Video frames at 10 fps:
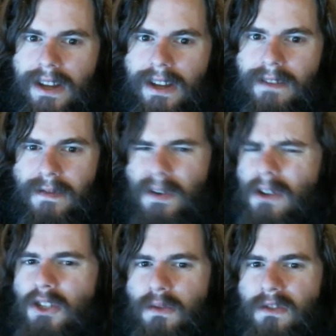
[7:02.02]

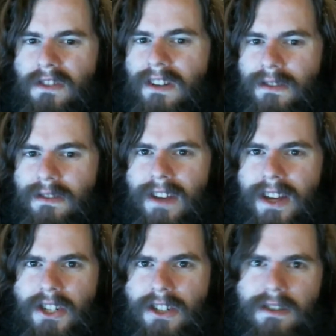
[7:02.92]
virtue signal
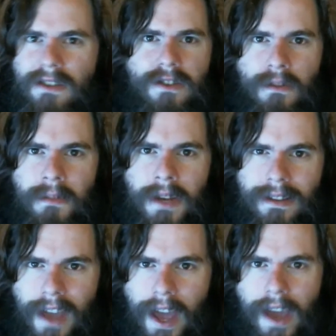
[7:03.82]
session, your two
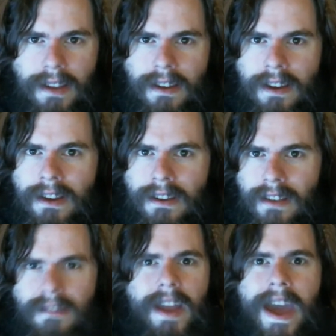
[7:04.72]
minutes hate,
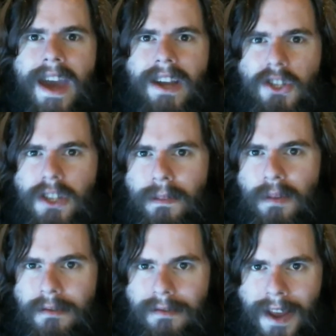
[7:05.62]
doesn't actually
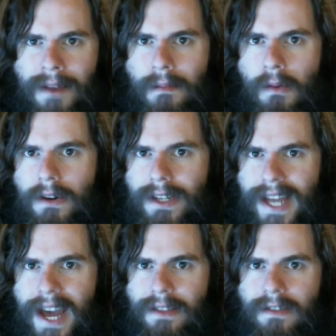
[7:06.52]
prevent more
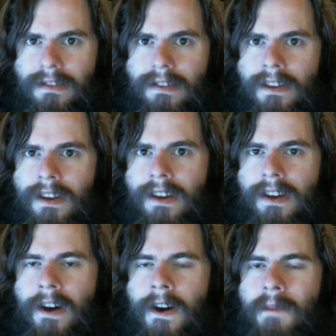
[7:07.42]
deaths
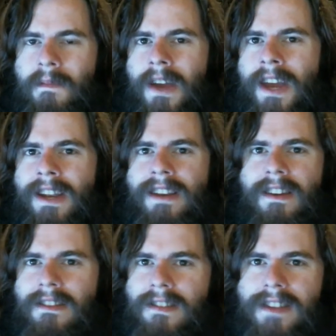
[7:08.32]
um, and it
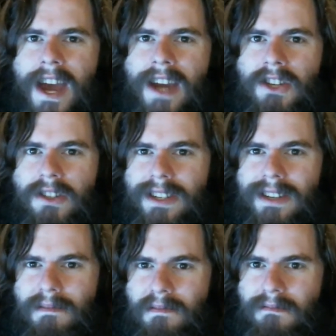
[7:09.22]
doesn't
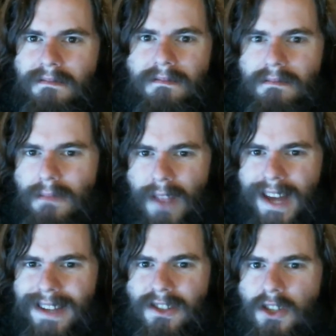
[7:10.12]
actually
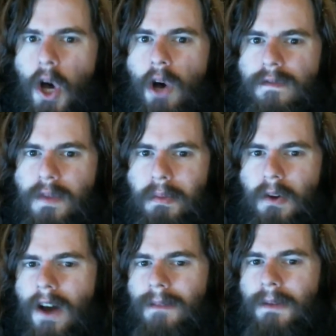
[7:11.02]
like solve the
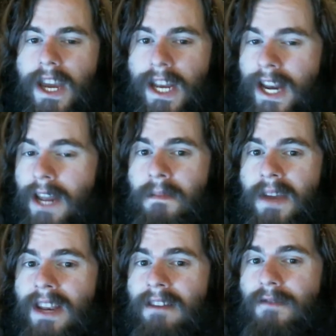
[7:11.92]
problem in any
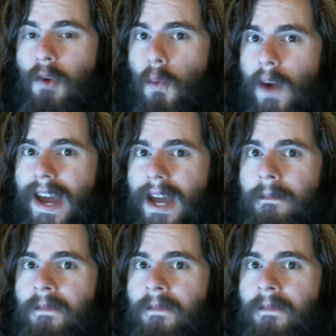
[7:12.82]
meaningful way.